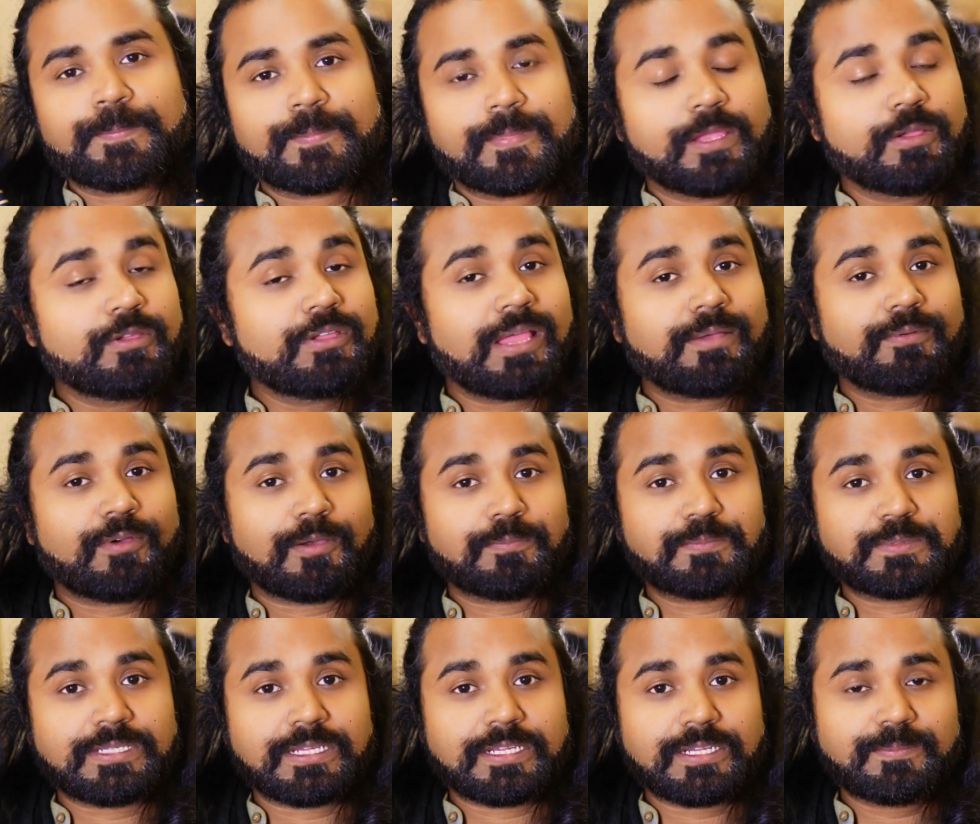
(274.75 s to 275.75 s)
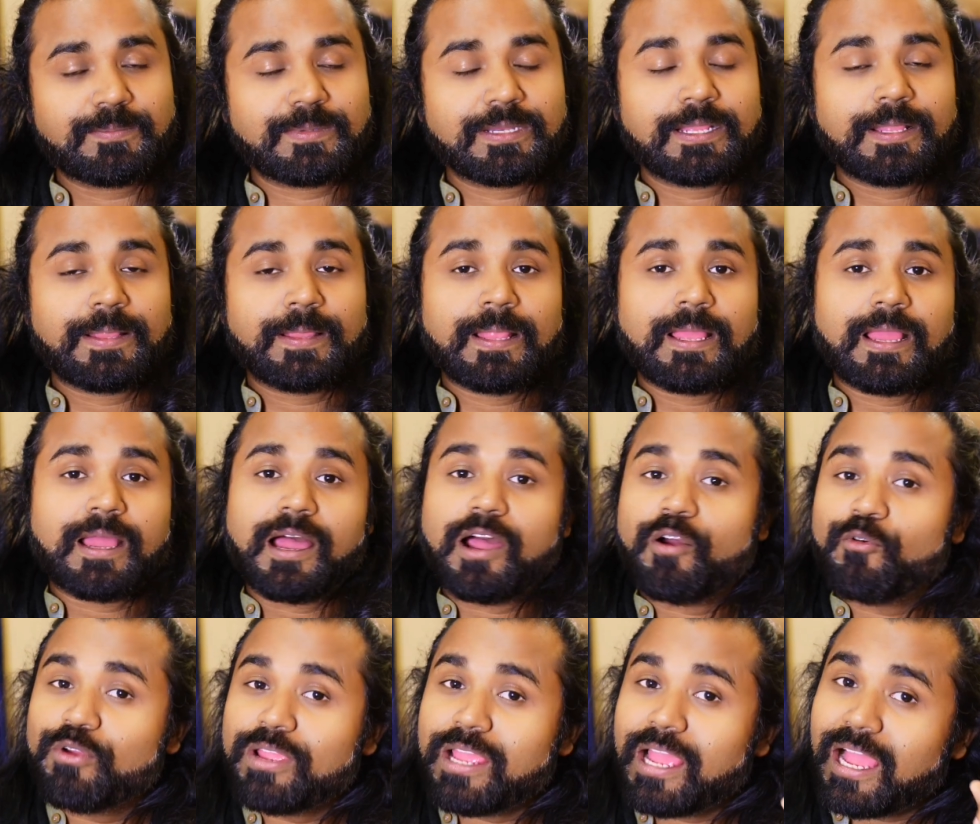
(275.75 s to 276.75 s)
Now you have observed
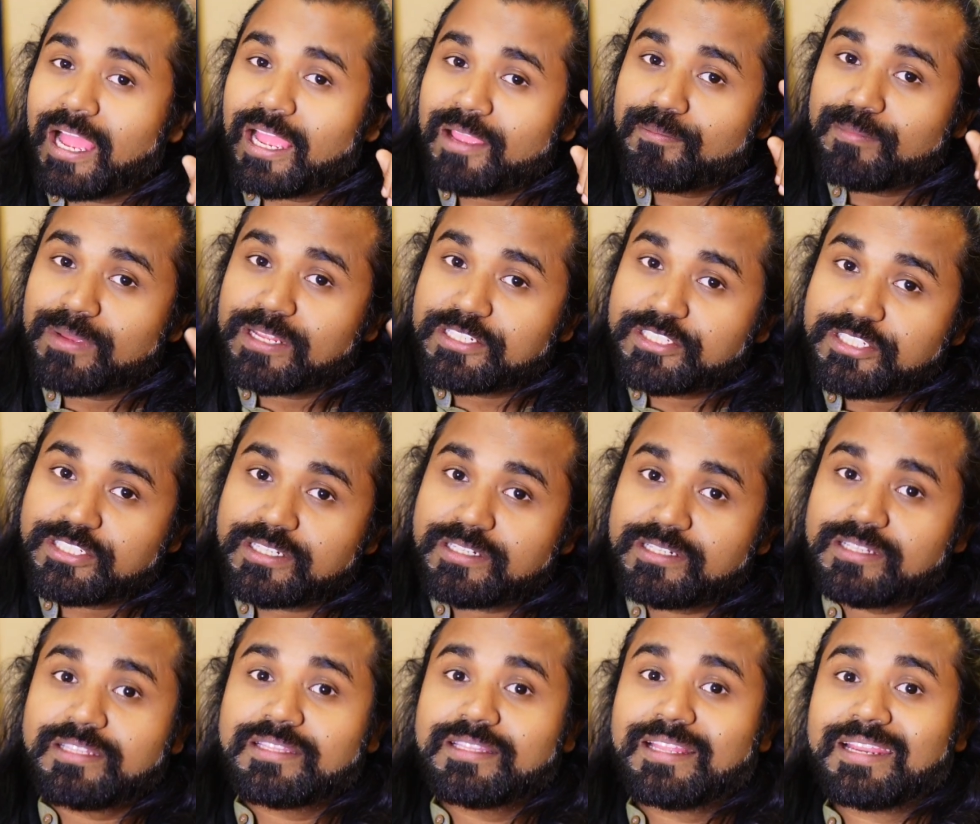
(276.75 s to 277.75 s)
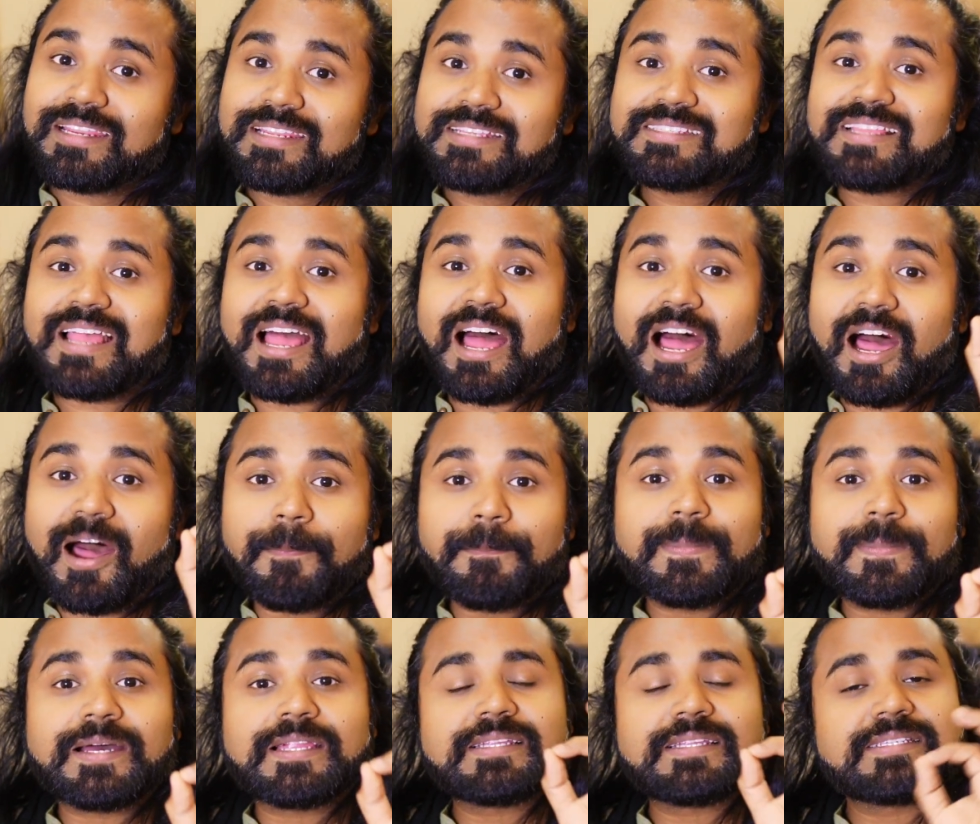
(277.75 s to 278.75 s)
where I mentioned that is
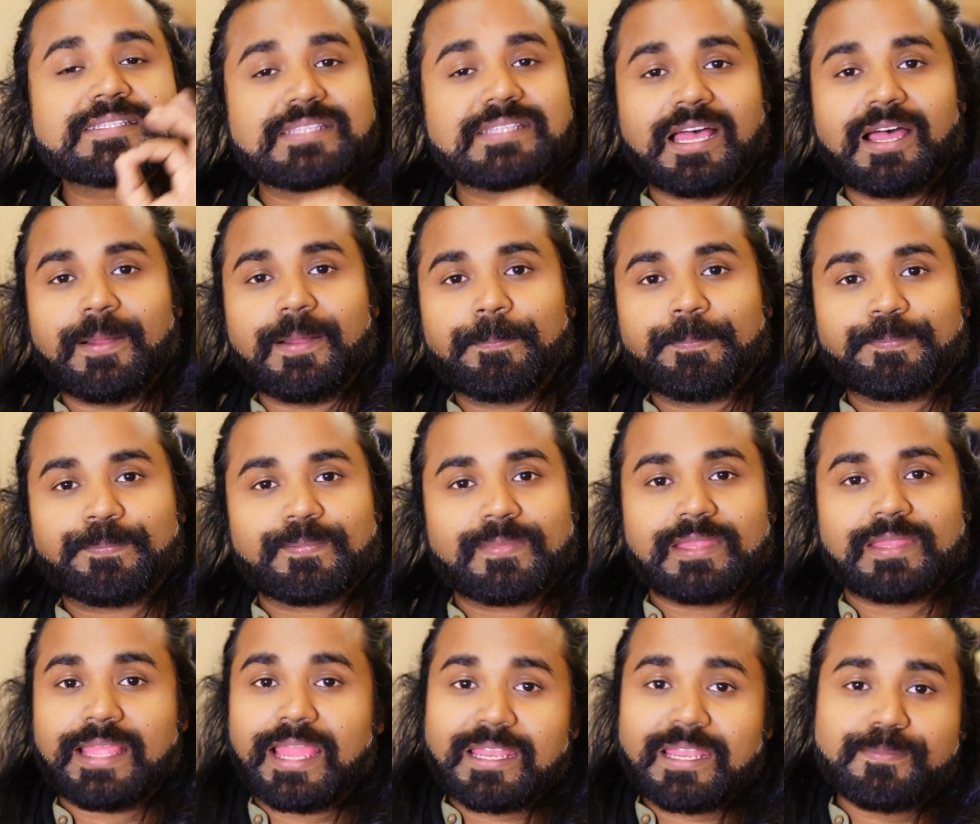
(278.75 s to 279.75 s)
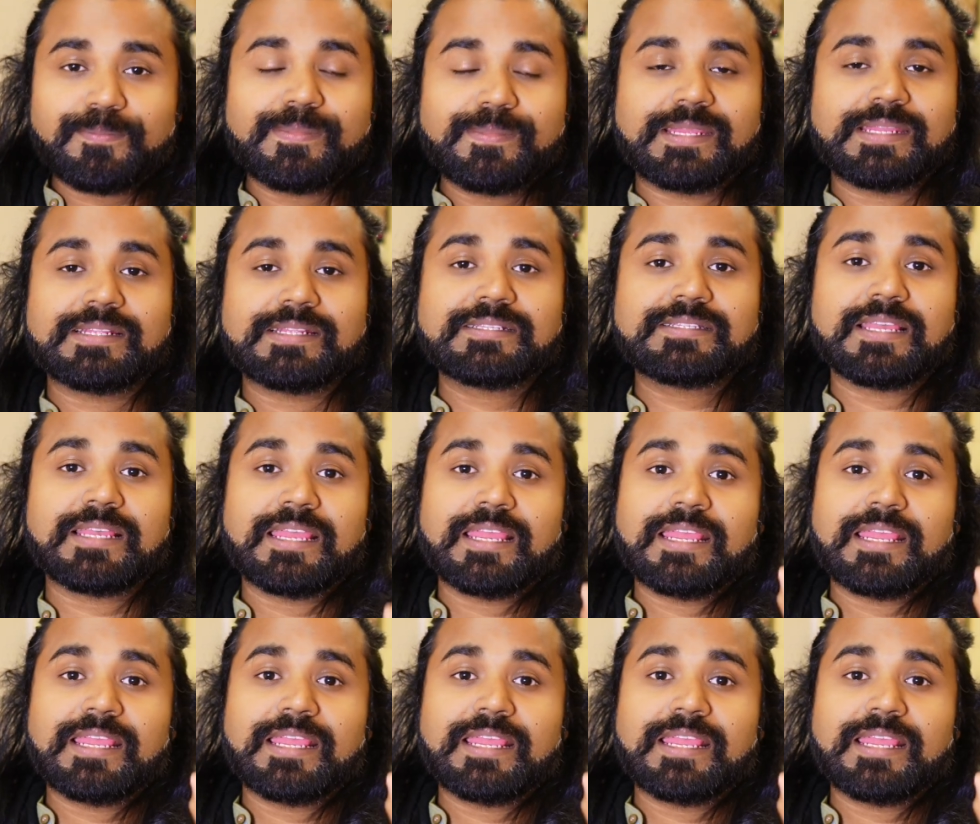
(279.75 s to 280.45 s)
upper sa. That means